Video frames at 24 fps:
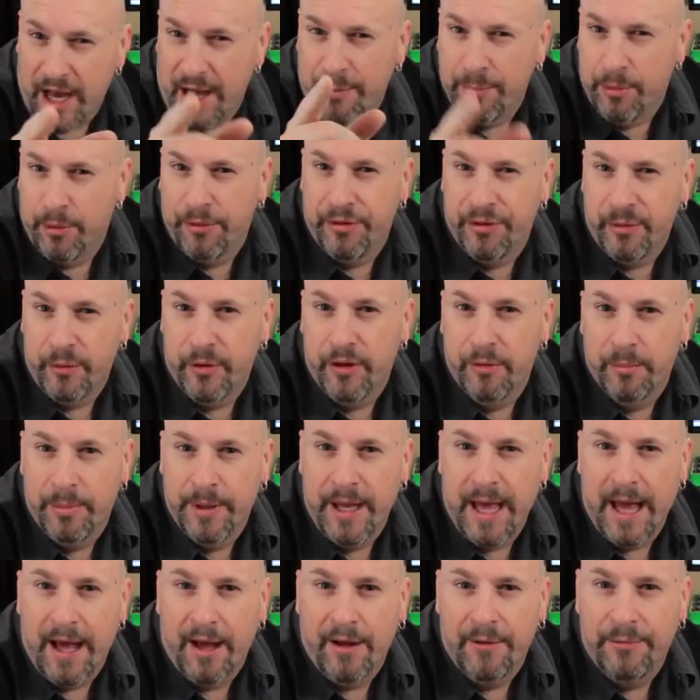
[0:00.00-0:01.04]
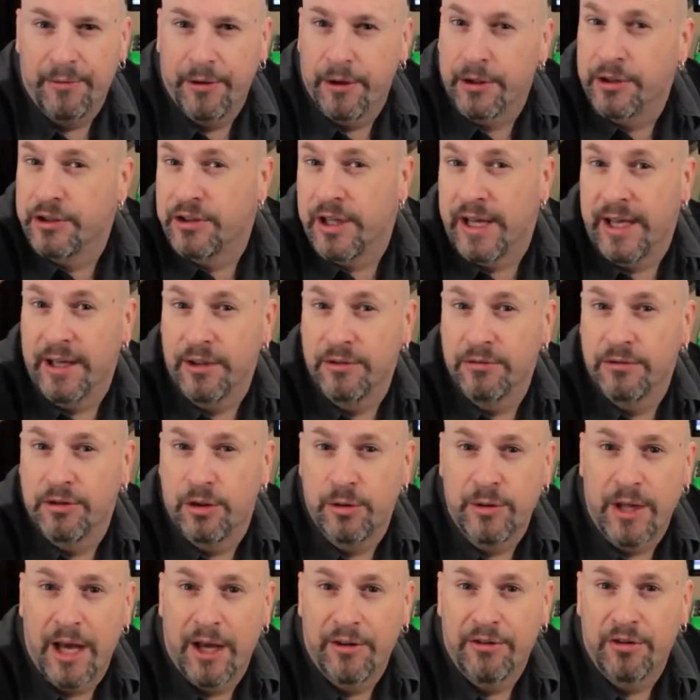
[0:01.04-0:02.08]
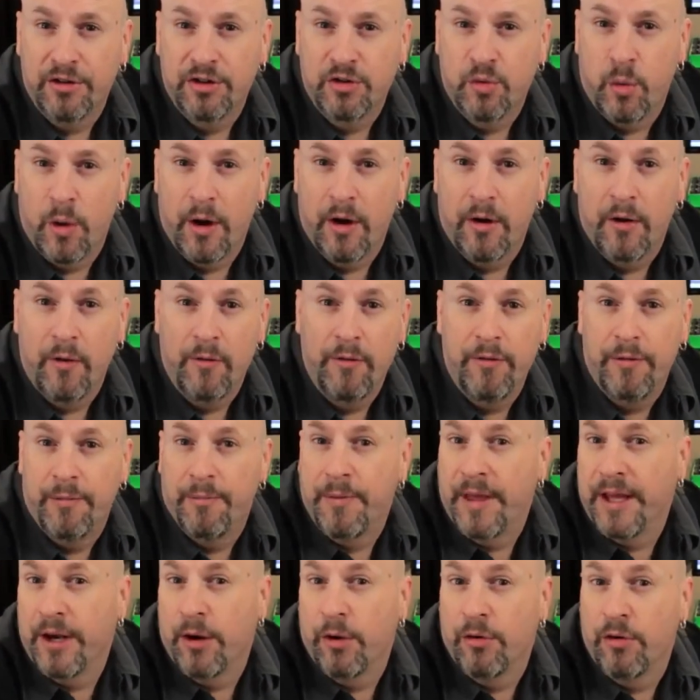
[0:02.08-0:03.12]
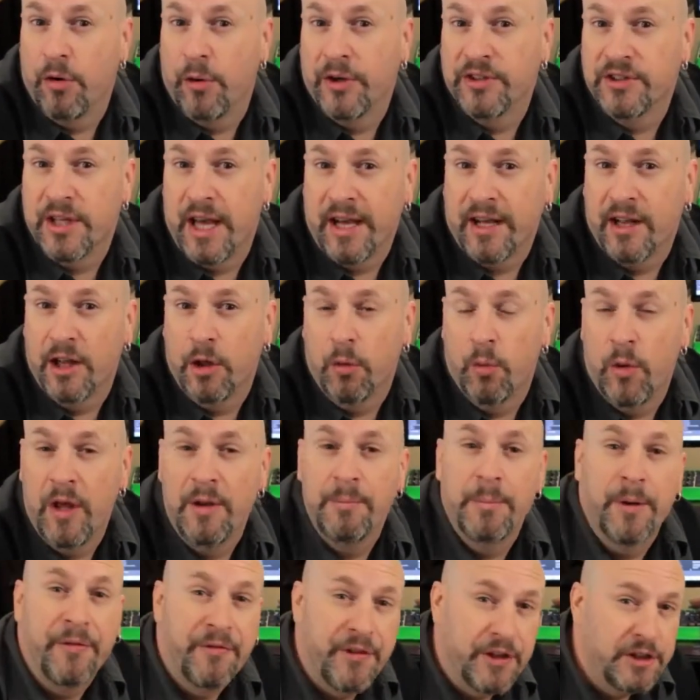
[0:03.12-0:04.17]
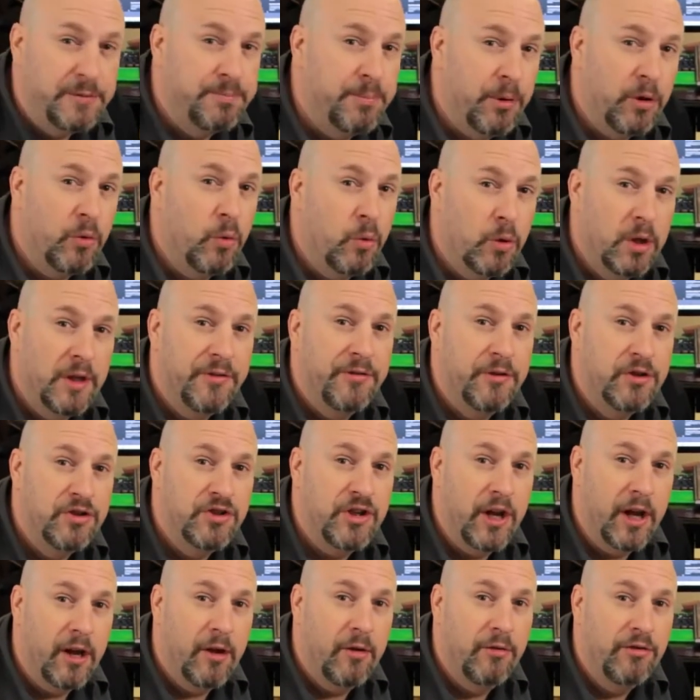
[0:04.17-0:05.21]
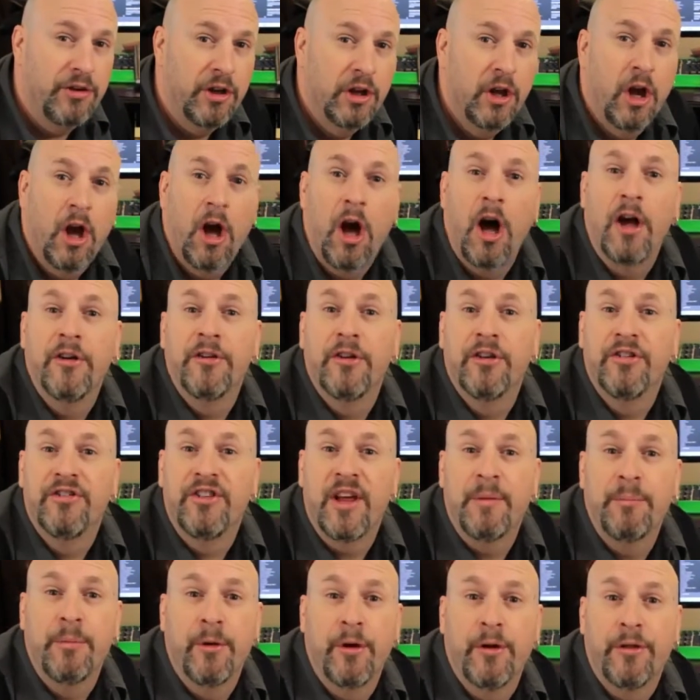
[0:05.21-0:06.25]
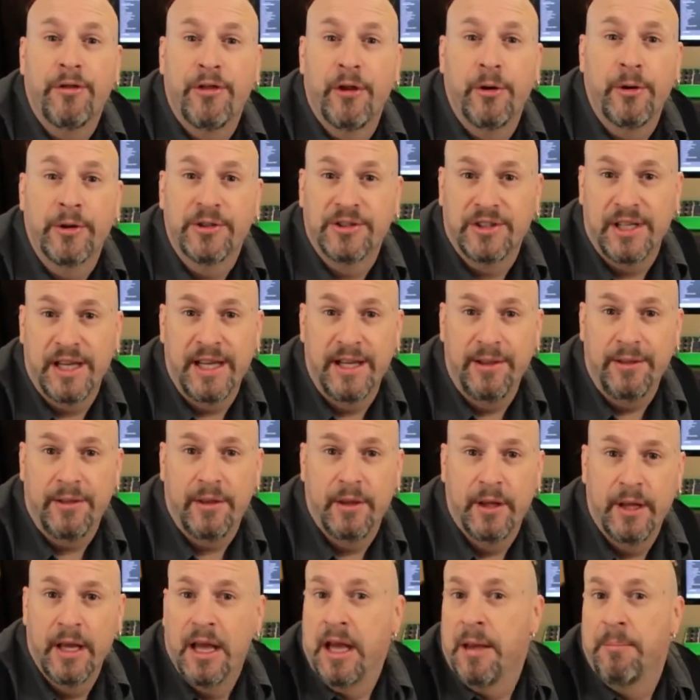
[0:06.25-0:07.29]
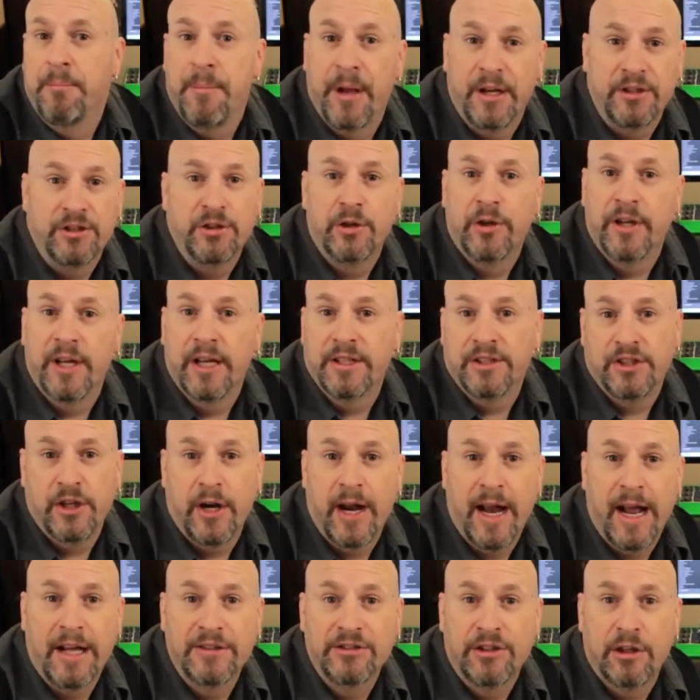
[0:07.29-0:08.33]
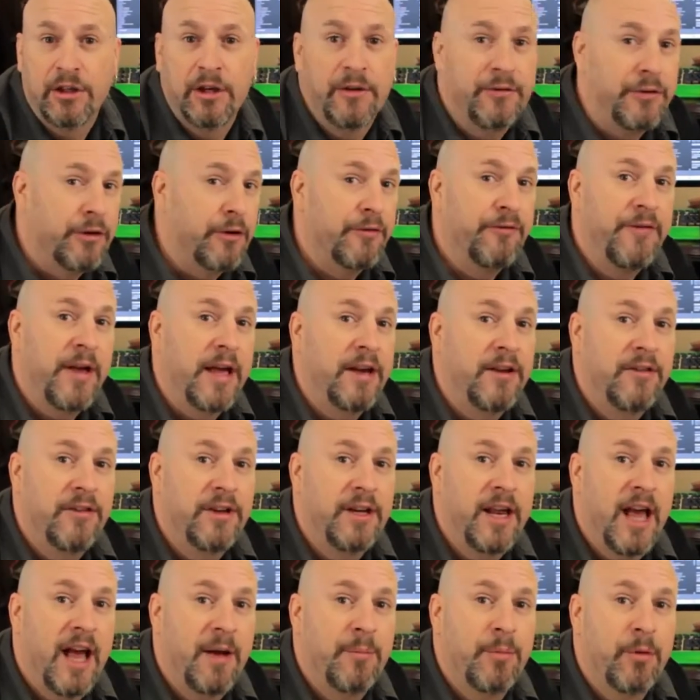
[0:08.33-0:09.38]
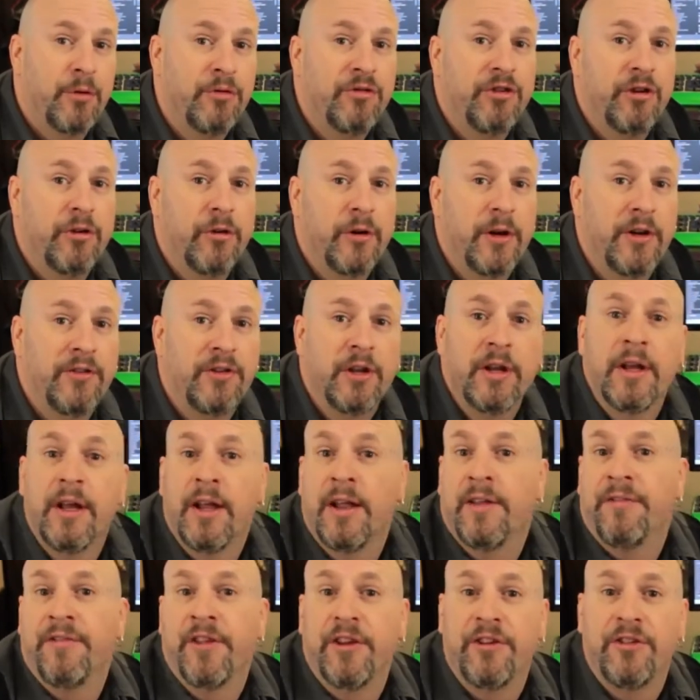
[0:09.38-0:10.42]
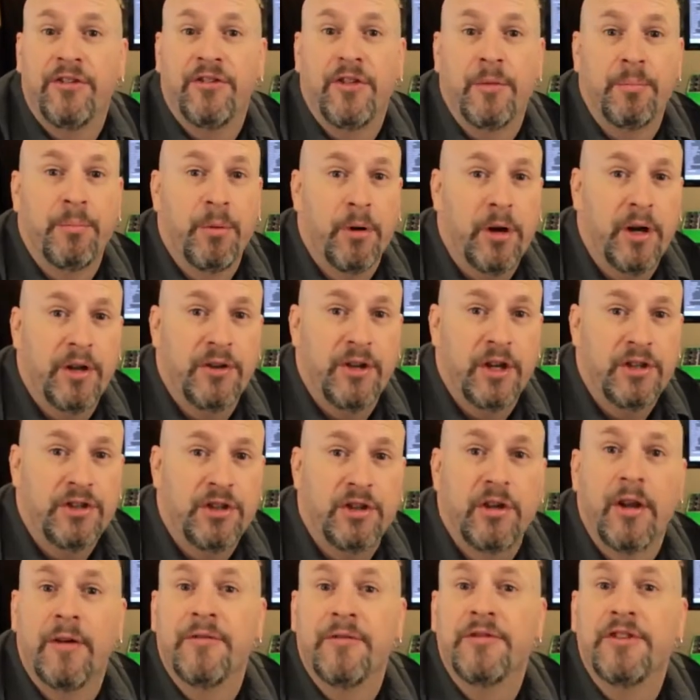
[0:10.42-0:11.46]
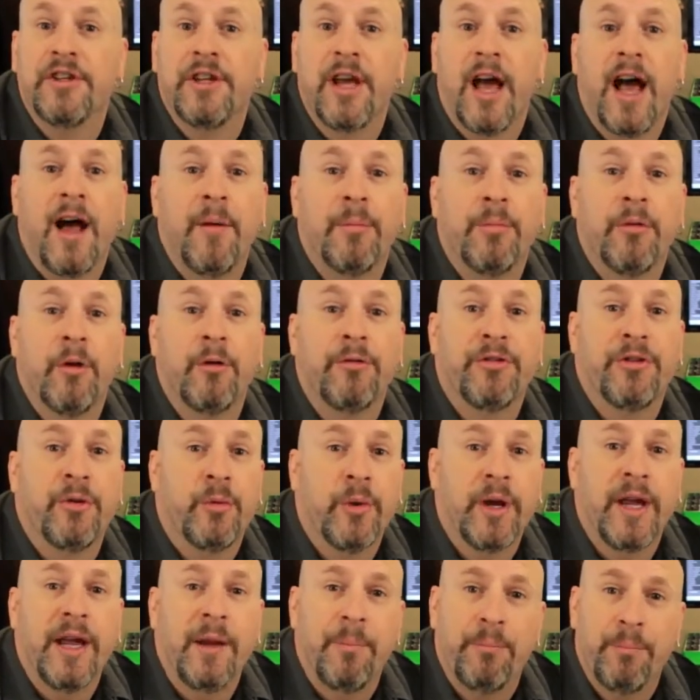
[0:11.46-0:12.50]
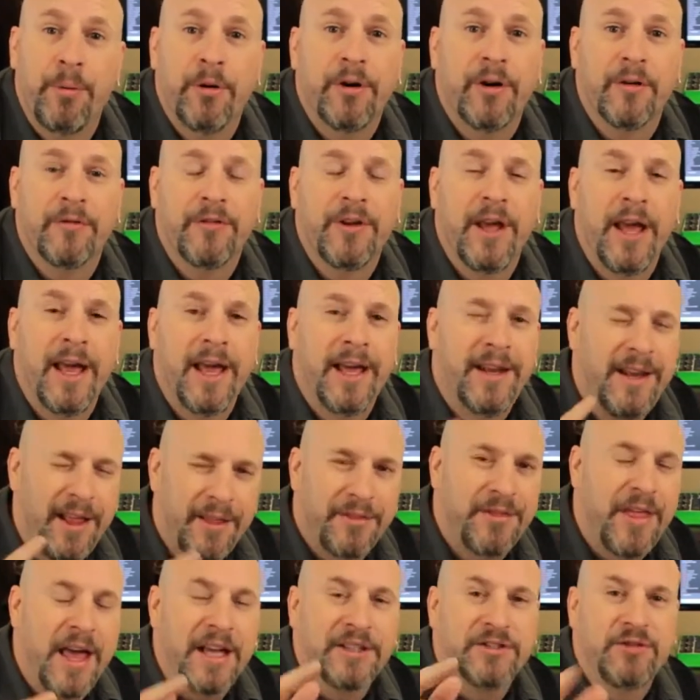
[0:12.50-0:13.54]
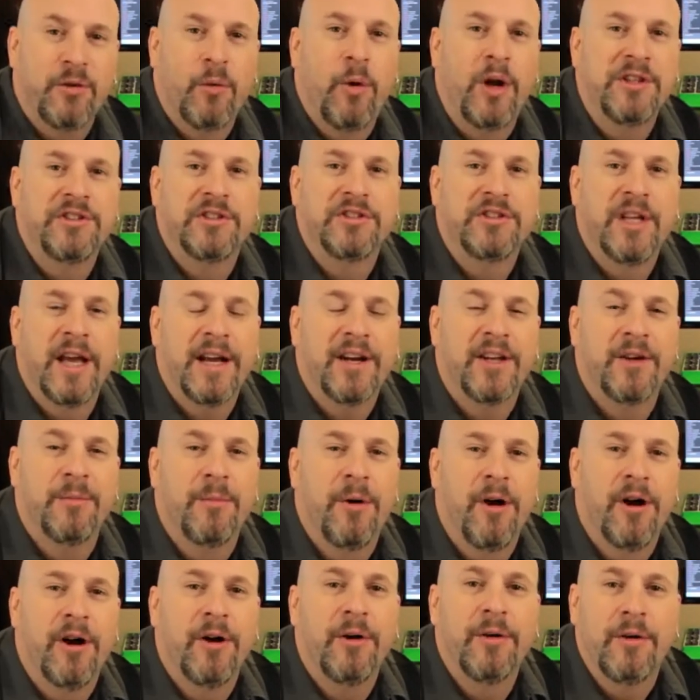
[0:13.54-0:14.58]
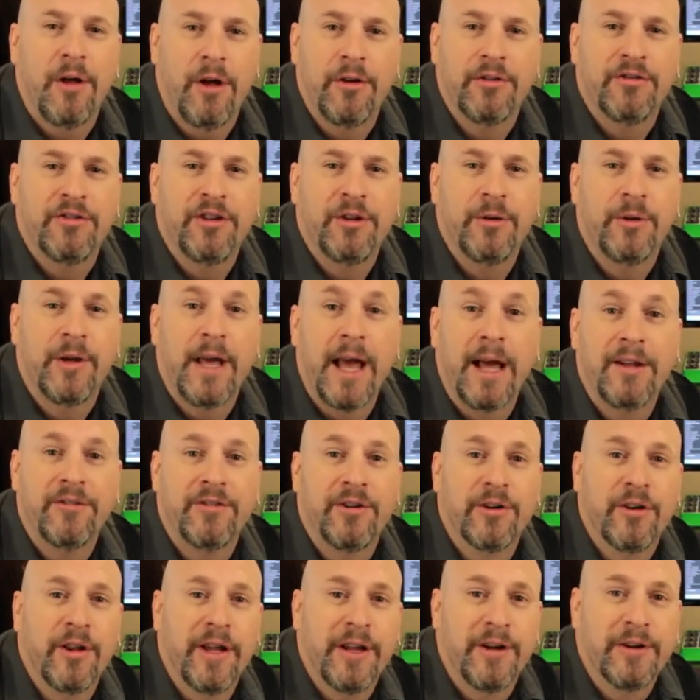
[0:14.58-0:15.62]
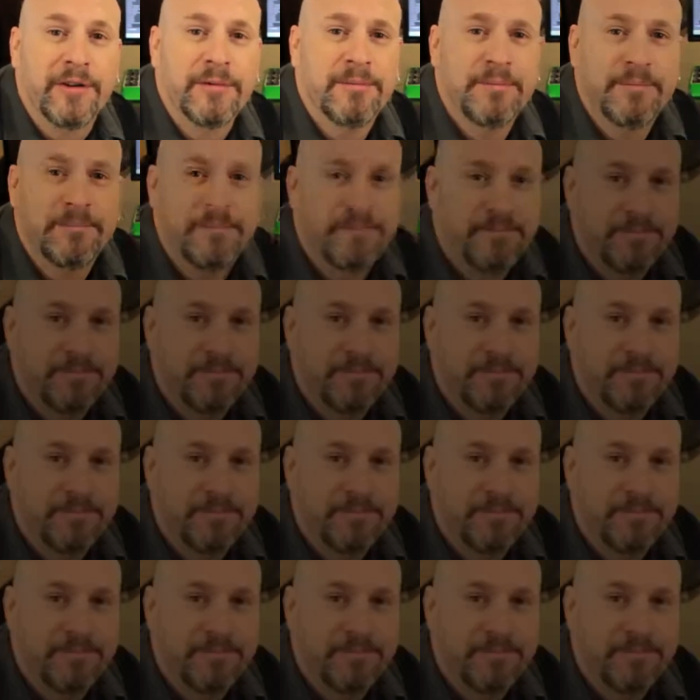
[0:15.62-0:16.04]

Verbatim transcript: Diablo 3 will be out. They're saying 2012, they don't know exactly when, but this book will hit the shelves on December 13th. Make sure to get your hands on it if you're a fan of the Diablo series. This is the book edition of Diablo 3, Book of Cain. Thanks for watching tech Tomorrow. I'll see you cats here later.